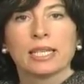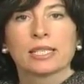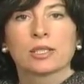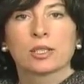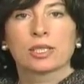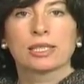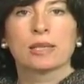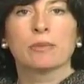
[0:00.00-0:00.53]

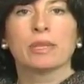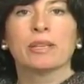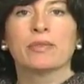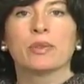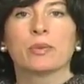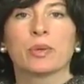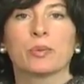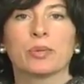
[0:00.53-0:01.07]
So at some
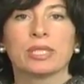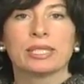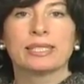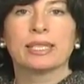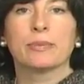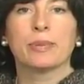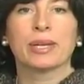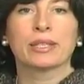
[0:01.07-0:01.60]
level, when we
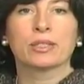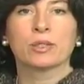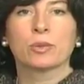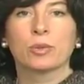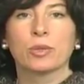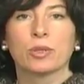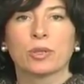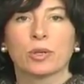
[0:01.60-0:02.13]
step out to
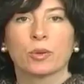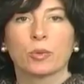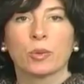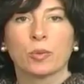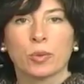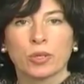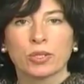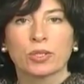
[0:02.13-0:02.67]
work,
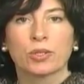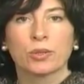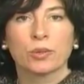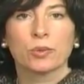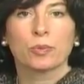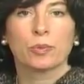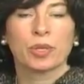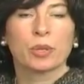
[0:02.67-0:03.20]
we want
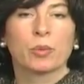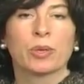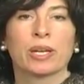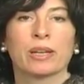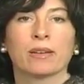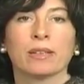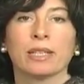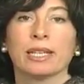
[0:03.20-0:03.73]
to be
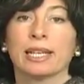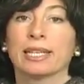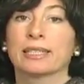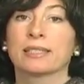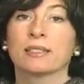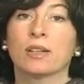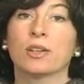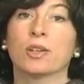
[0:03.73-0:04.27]
aware
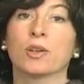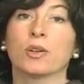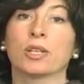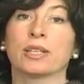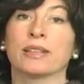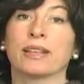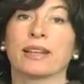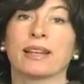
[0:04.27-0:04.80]
it's not
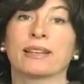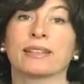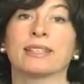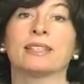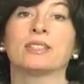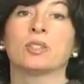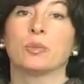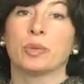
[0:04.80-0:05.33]
only that I
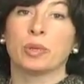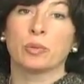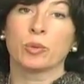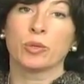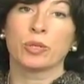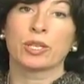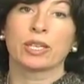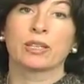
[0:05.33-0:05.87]
need to be
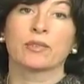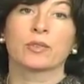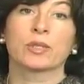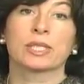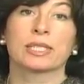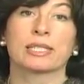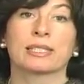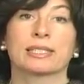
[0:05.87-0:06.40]
working
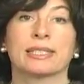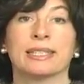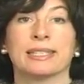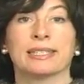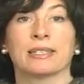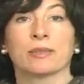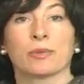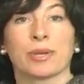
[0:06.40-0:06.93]
for 6
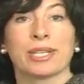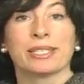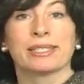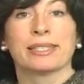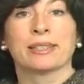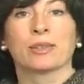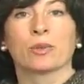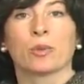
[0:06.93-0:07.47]
days and
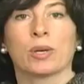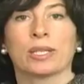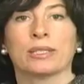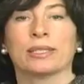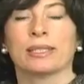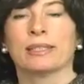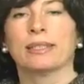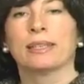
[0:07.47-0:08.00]
resting on
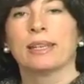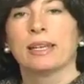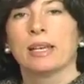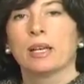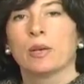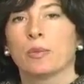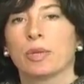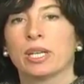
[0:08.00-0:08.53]
one day,
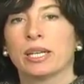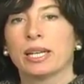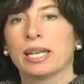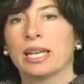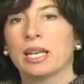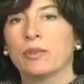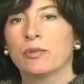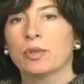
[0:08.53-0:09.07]
but at
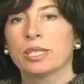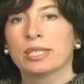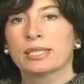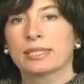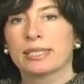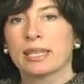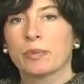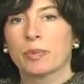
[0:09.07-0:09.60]
every
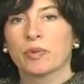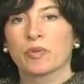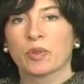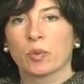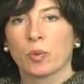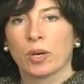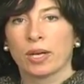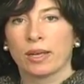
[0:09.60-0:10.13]
step of
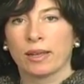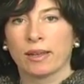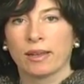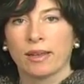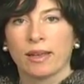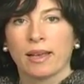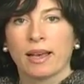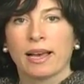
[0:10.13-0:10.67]
the way,
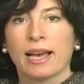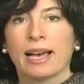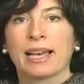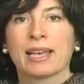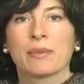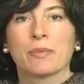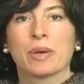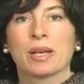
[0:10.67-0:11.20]

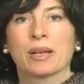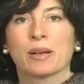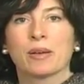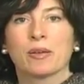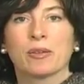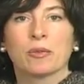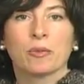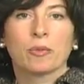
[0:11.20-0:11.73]
I am
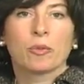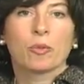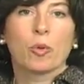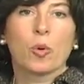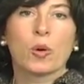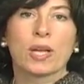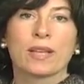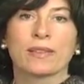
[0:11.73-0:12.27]

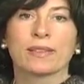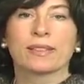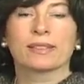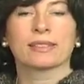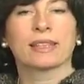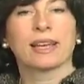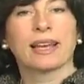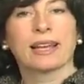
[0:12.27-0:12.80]
walking
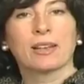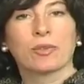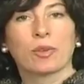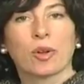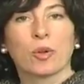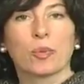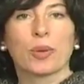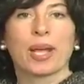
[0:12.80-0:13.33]
this
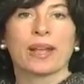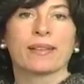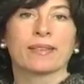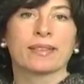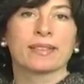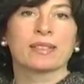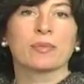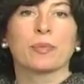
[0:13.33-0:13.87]
tightrope
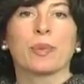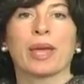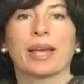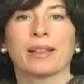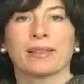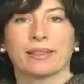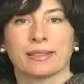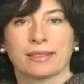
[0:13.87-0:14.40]
and this
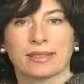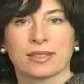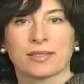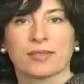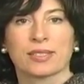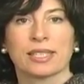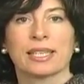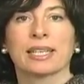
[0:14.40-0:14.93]
balance
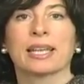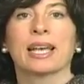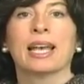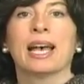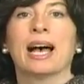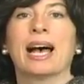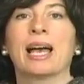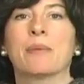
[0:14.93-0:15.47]
of saying,
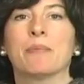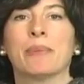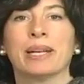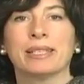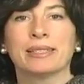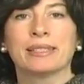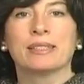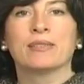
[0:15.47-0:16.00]
I
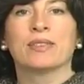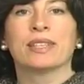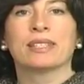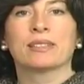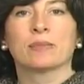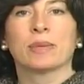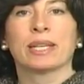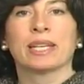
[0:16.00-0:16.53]
must
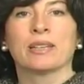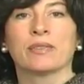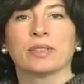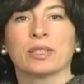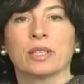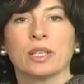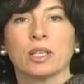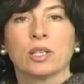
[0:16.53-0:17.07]
invest my
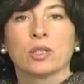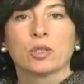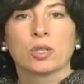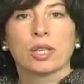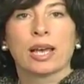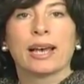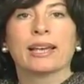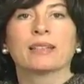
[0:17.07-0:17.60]
effort to
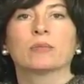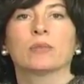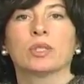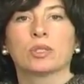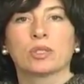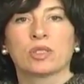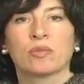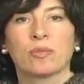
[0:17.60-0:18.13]
the
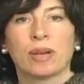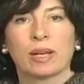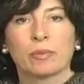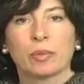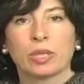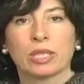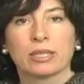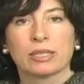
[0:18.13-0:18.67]
utmost of my
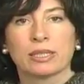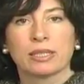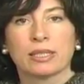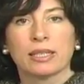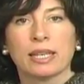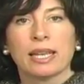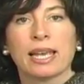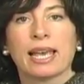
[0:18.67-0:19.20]

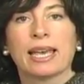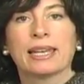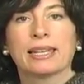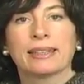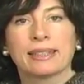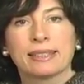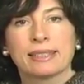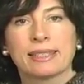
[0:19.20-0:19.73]
ability, and
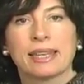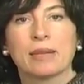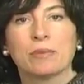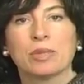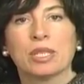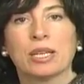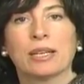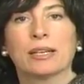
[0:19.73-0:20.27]
at the
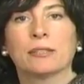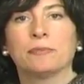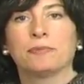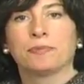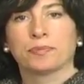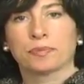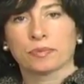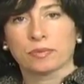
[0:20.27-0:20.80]
same time,
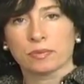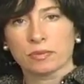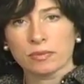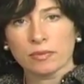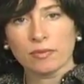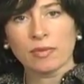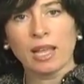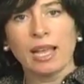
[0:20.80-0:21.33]

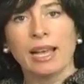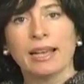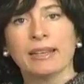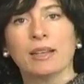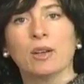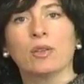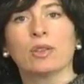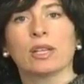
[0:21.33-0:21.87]
I
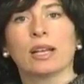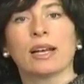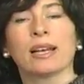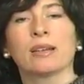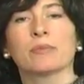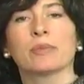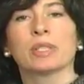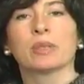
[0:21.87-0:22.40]
know that
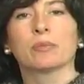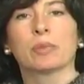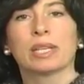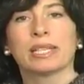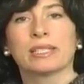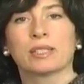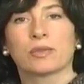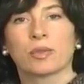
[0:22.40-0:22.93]
I am being
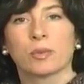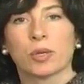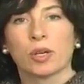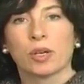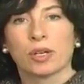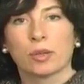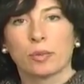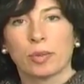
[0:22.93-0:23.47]
blessed from
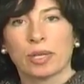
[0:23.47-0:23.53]
God